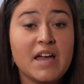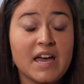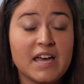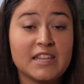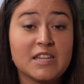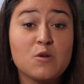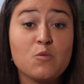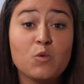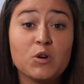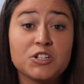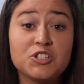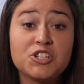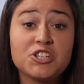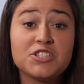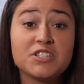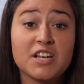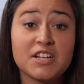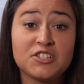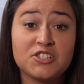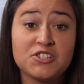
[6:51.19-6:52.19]
and then once
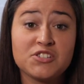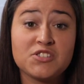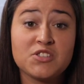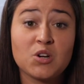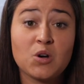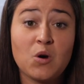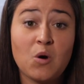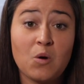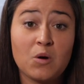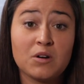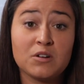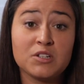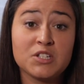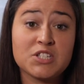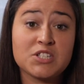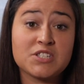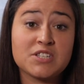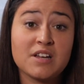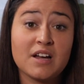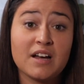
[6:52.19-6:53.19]
it touches the
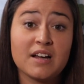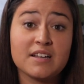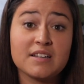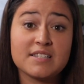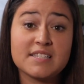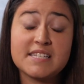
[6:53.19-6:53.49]
coral's uh,